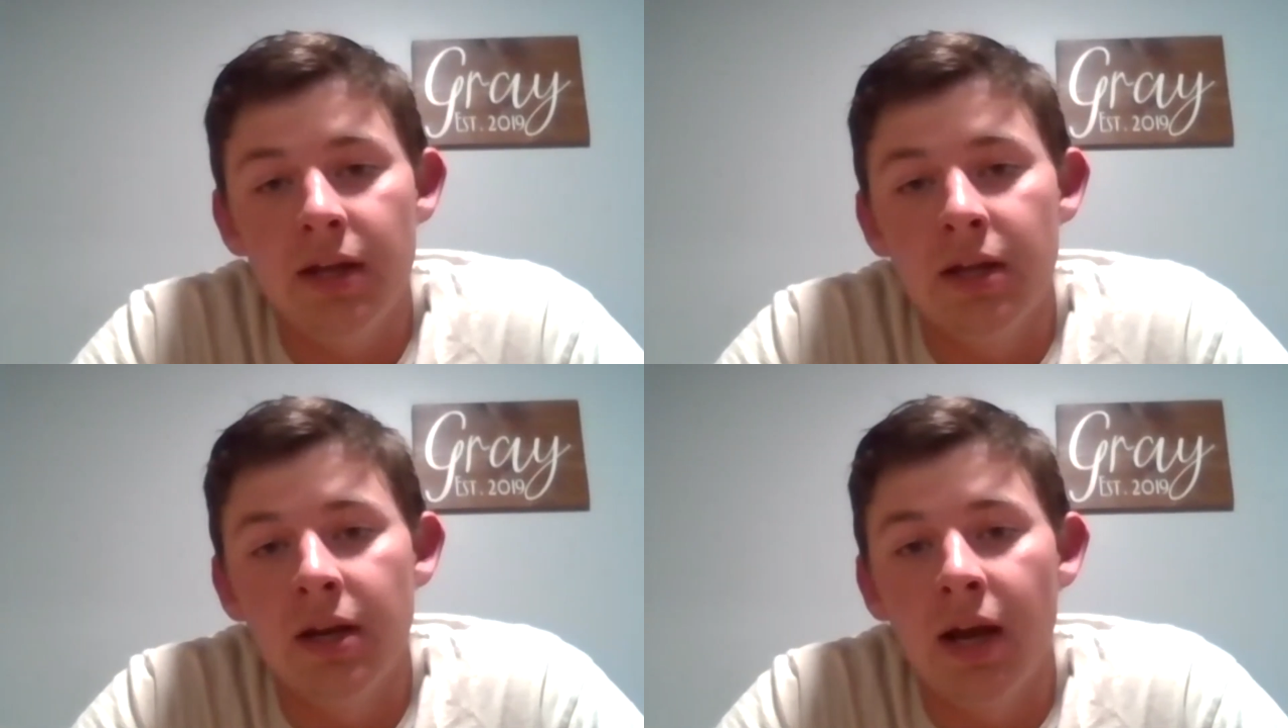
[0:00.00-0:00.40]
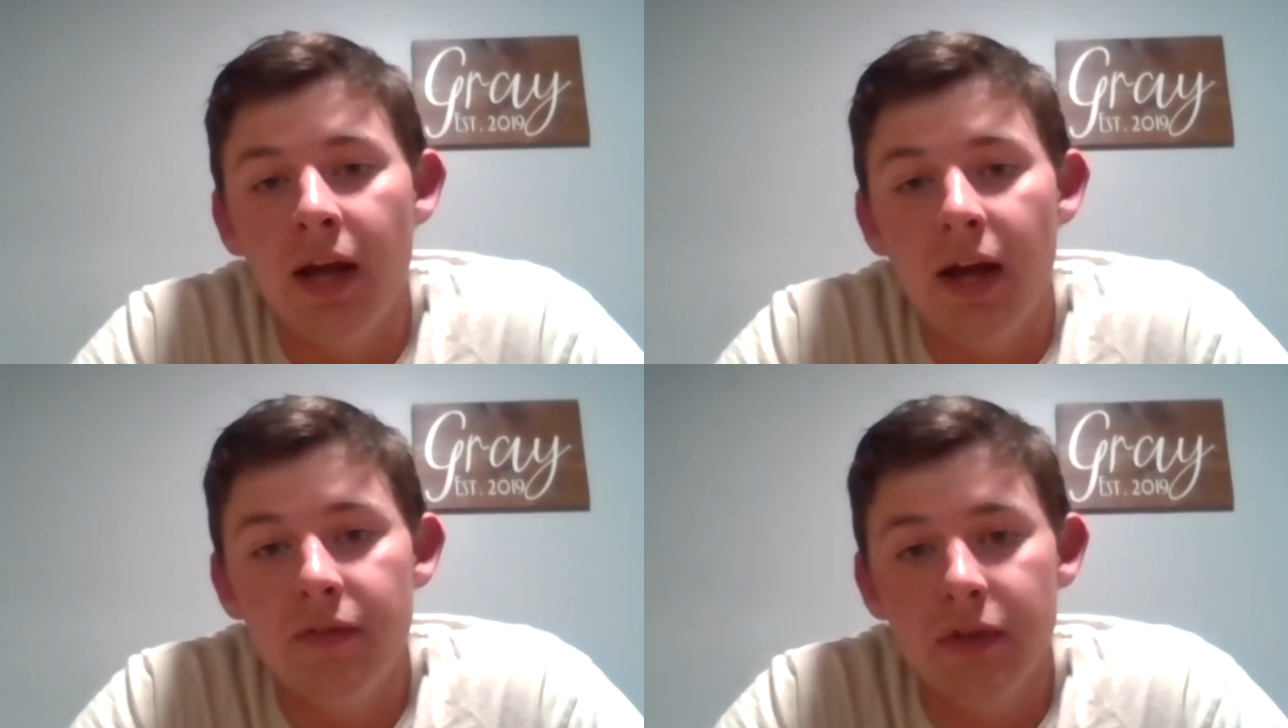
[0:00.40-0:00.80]
and I
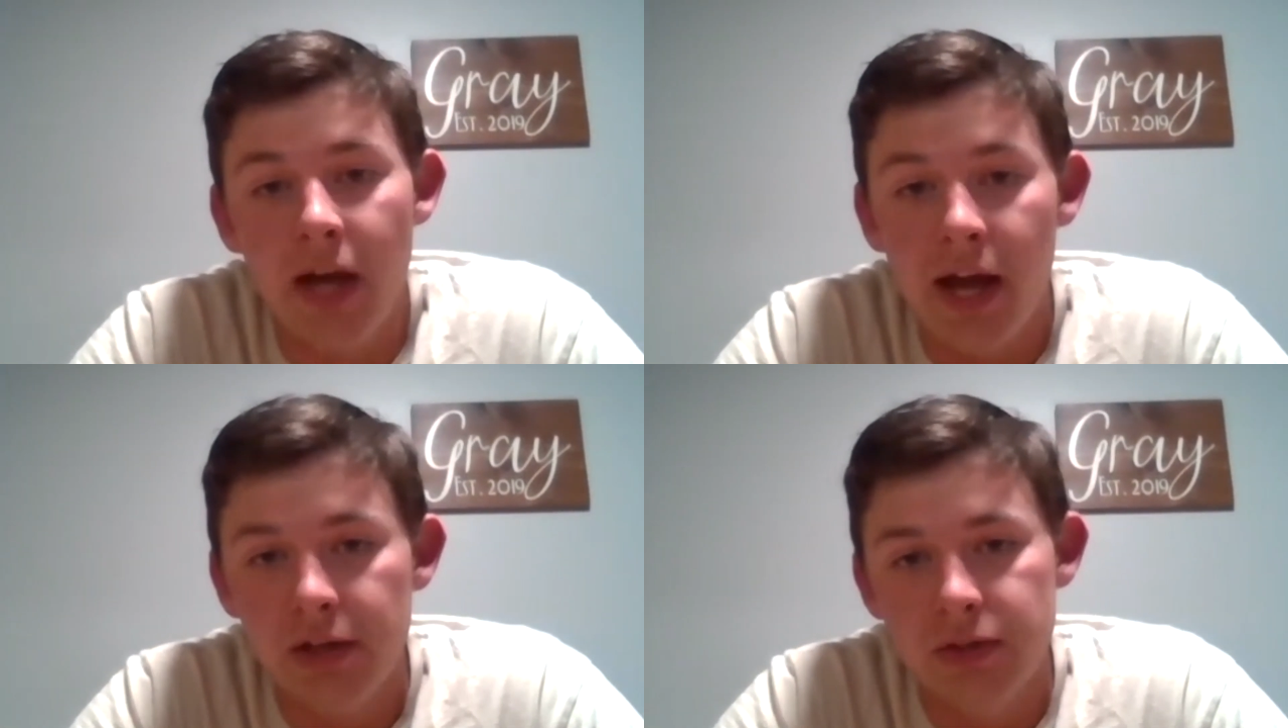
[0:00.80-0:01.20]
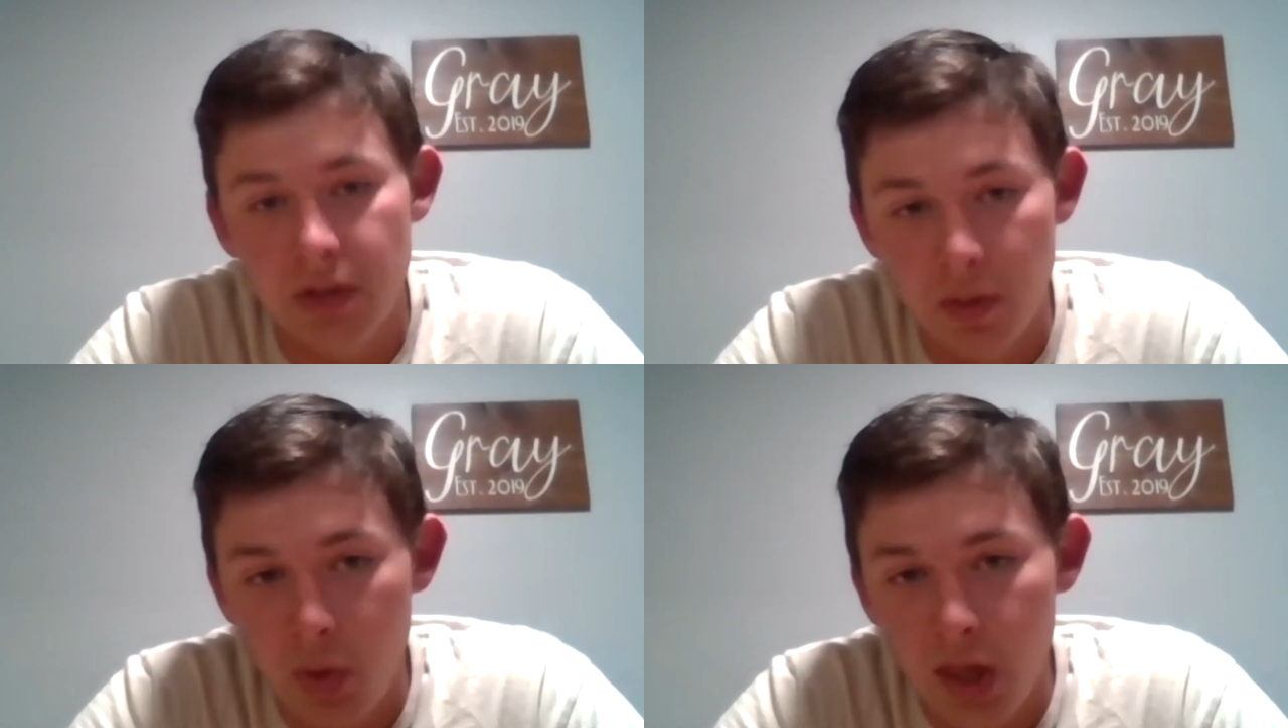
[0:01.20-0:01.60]
have to
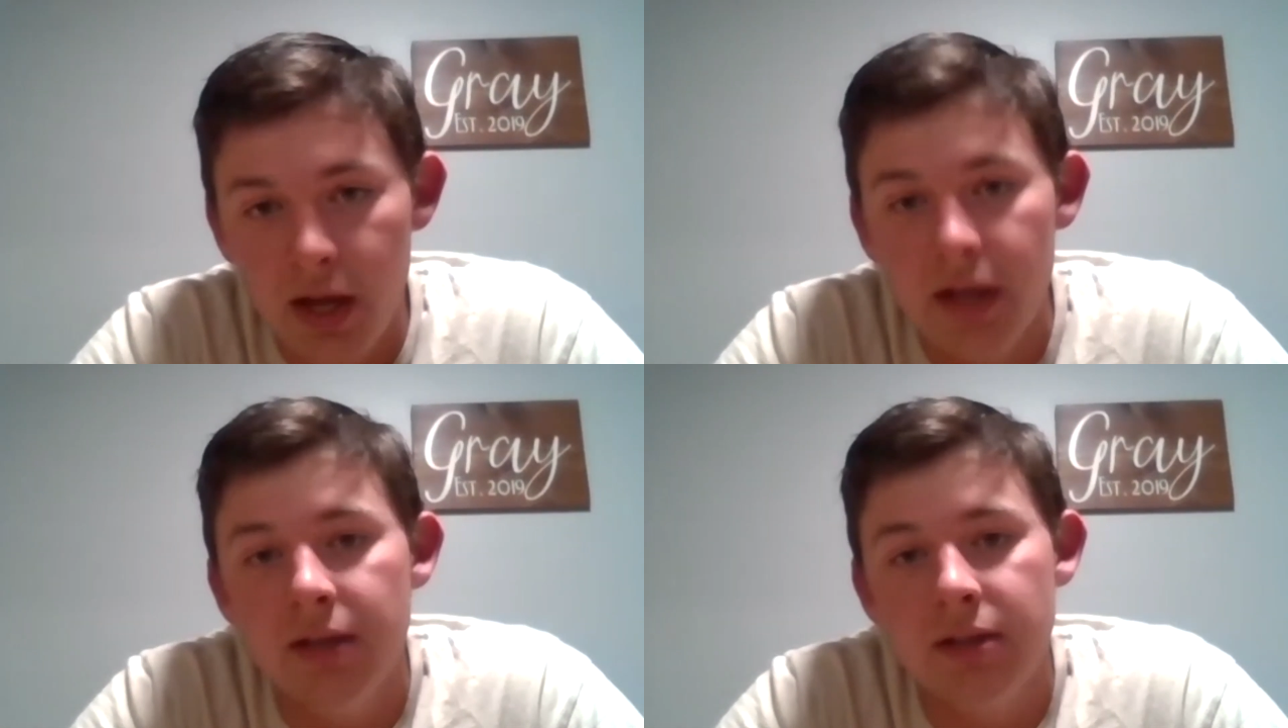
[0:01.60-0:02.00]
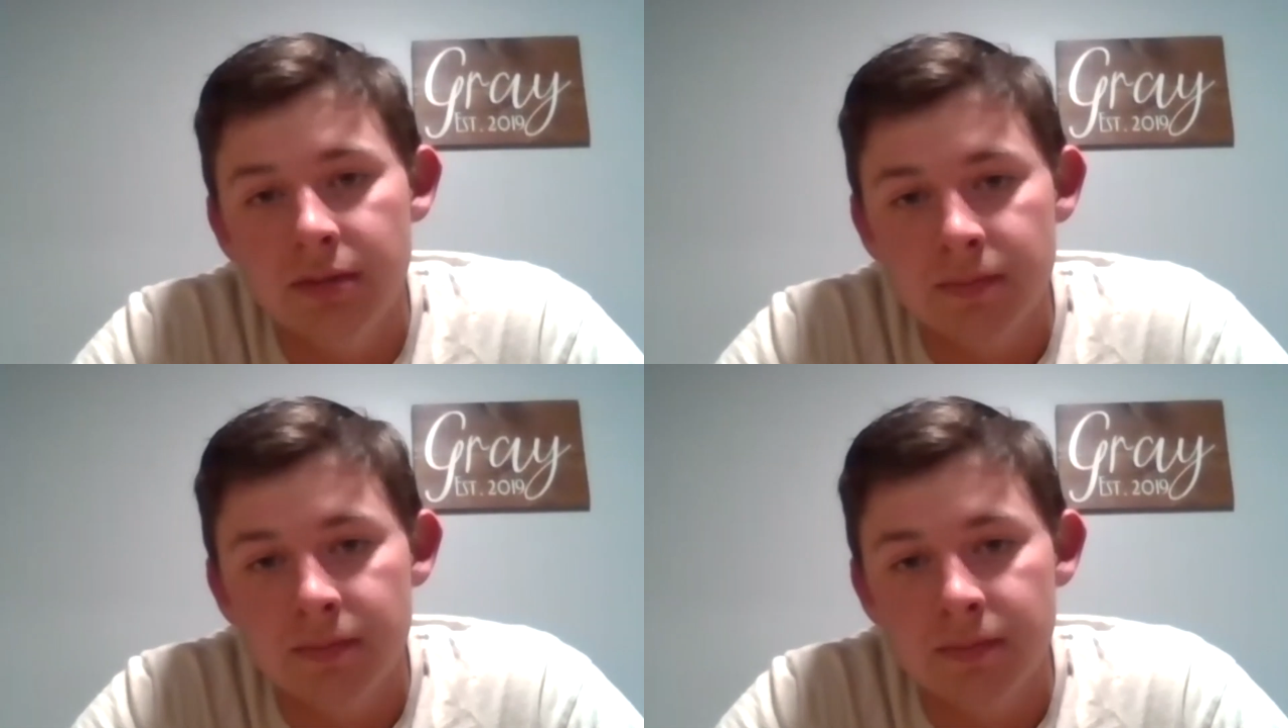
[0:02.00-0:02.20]
actually apply it.